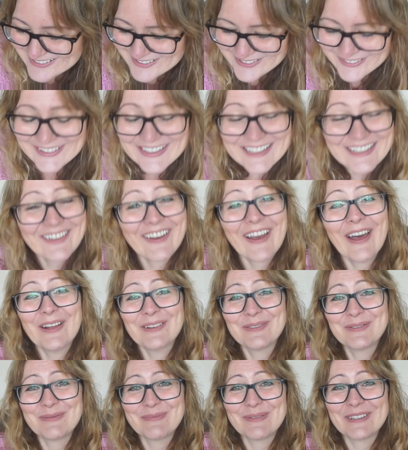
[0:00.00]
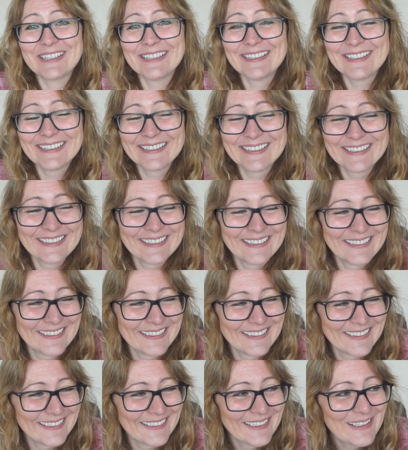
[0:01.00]
so he's not helping me.
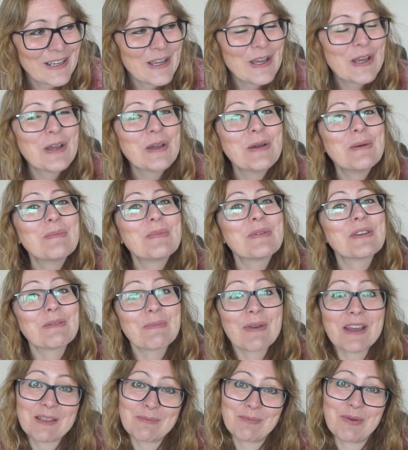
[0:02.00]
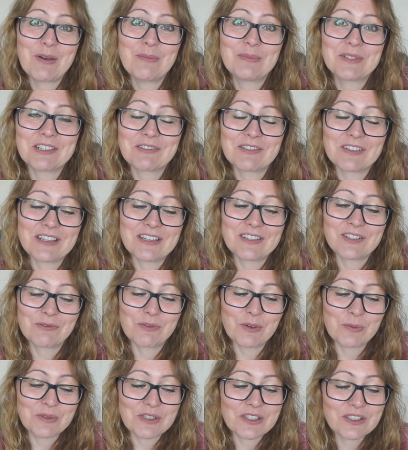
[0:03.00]
But he might pop down and
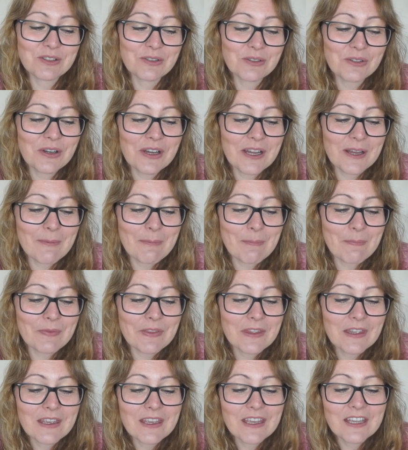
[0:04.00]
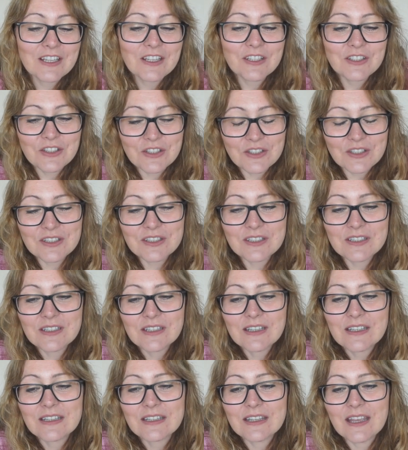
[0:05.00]
interrupt. So um, just,
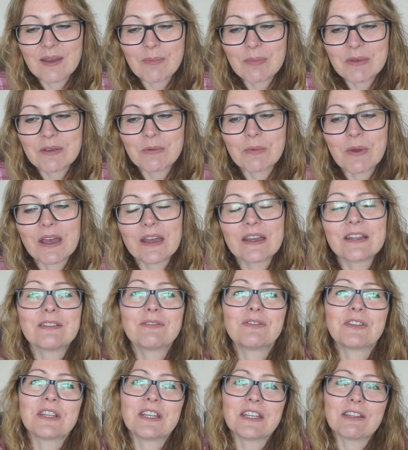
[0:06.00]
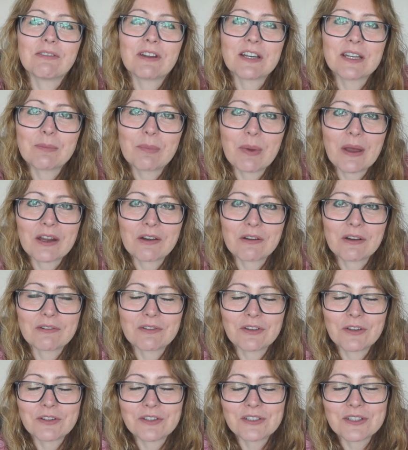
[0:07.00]
yeah, be aware. And if you hear any
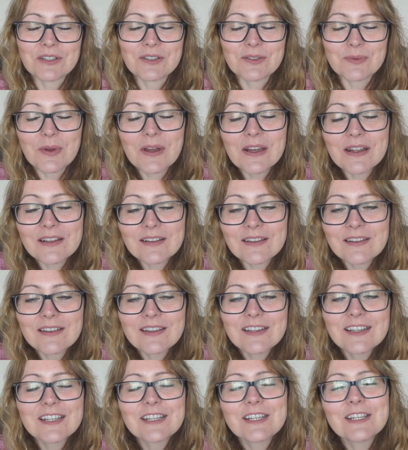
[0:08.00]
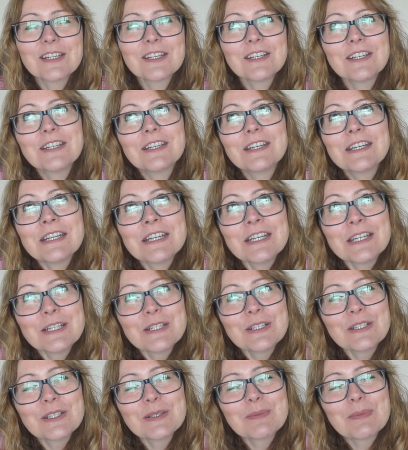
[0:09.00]
background noise as well,
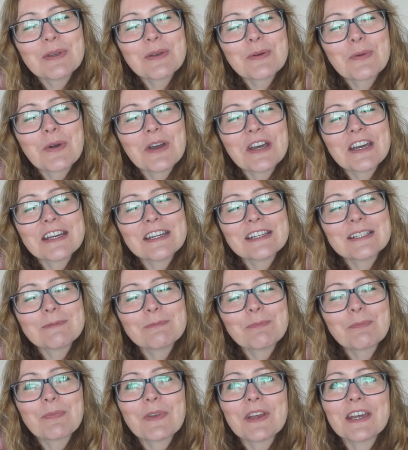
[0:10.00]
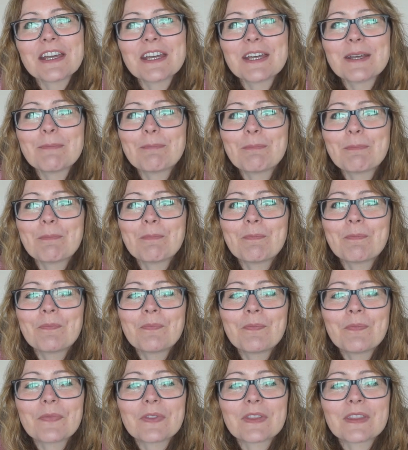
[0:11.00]
just be aware. Um,